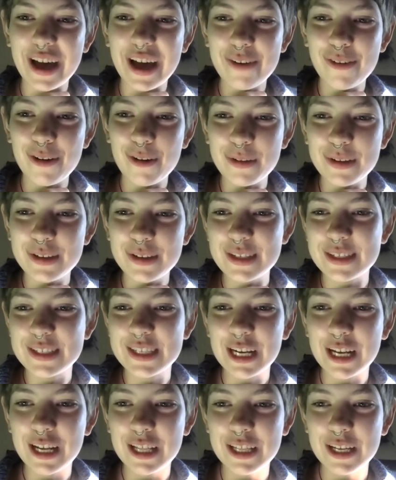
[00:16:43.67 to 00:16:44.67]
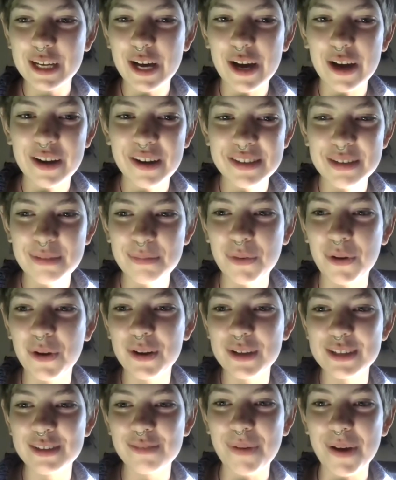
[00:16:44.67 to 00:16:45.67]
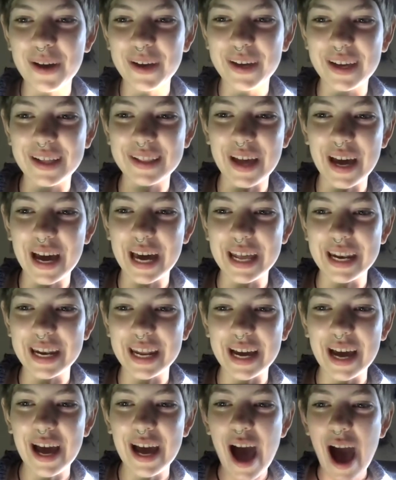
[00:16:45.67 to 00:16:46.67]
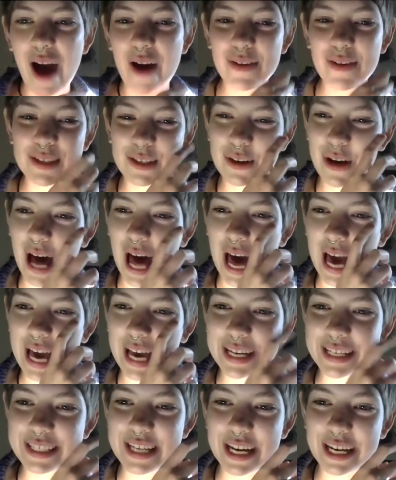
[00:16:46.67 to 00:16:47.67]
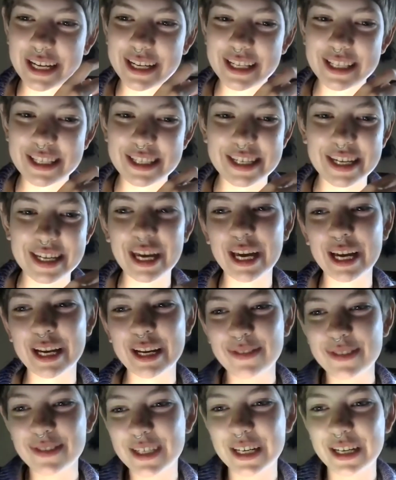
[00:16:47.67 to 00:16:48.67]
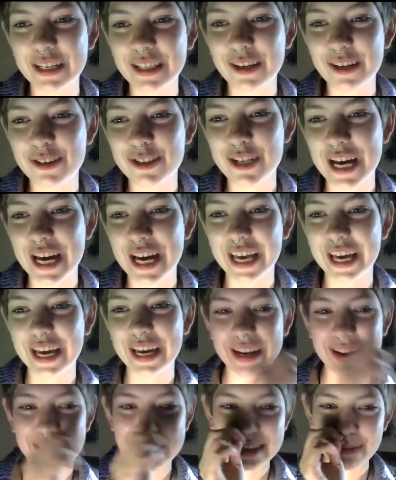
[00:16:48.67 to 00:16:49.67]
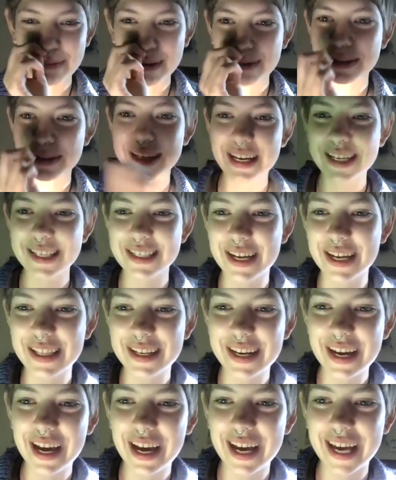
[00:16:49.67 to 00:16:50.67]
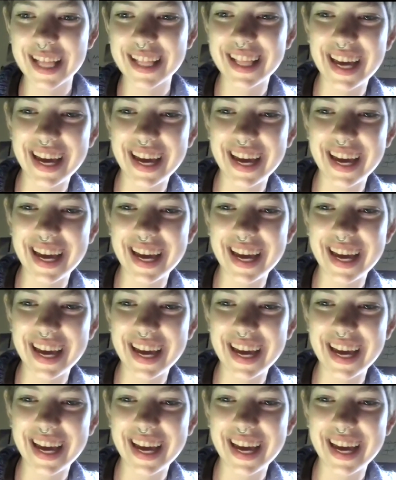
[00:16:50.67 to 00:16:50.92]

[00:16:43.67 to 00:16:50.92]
I remember just sitting in the car at Tim Horton in the parking lot and like I was crying because I couldn't see and he was sitting there shaking and I was like, maybe today's not the day.